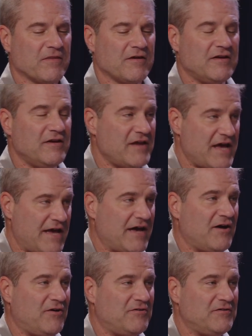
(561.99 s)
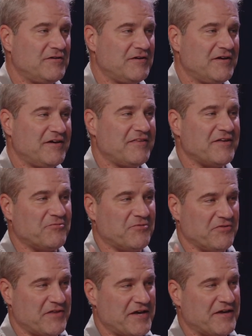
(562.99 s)
now that will
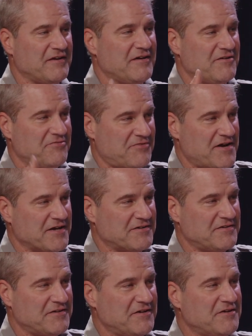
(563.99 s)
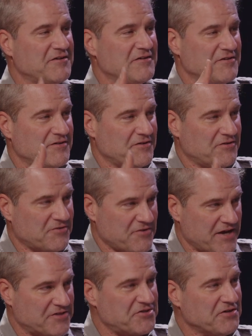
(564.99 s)
then affect
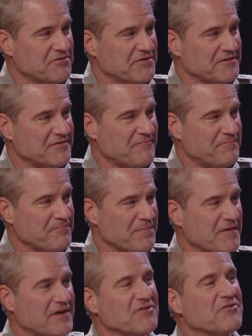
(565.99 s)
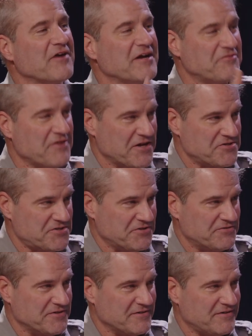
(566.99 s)
grandchildren and
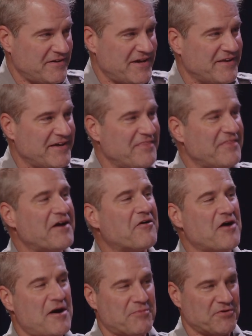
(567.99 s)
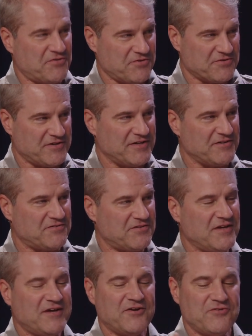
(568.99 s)
great-grandchildren and their opportunities
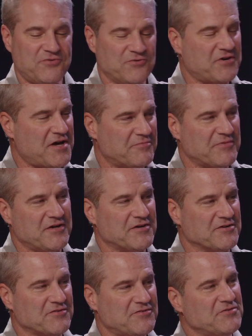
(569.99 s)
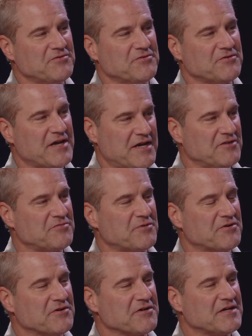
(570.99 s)
to come here to
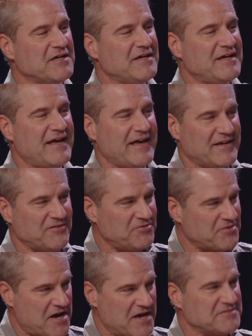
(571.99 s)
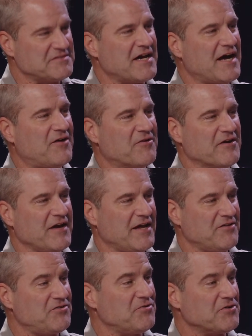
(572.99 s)
Gettysburg and to Eisenhower and
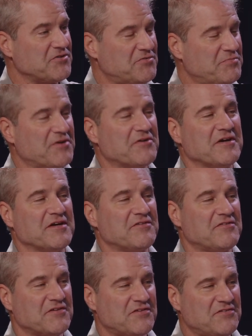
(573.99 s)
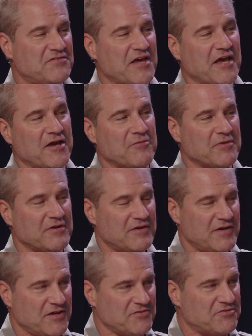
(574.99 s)
to experience the same
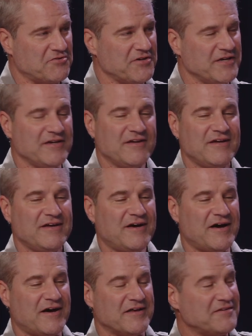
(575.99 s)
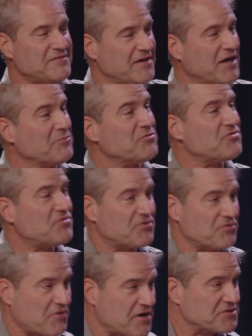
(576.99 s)
history, the same
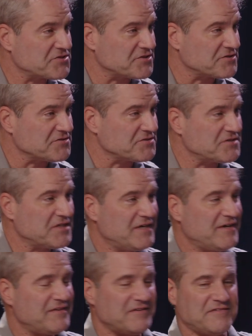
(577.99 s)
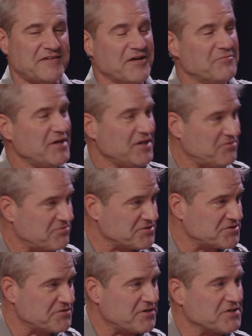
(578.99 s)
structures, the same
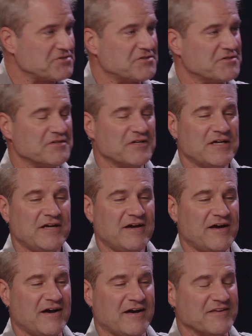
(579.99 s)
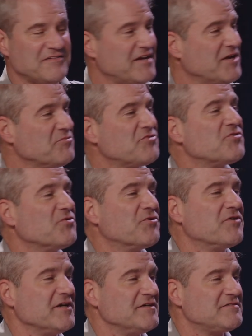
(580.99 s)
infrastructure, the same
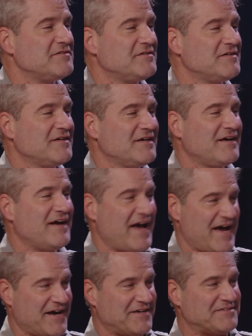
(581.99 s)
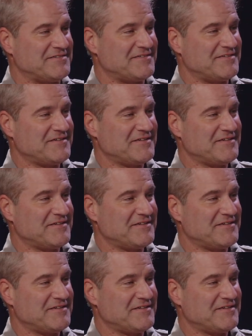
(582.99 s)
stories as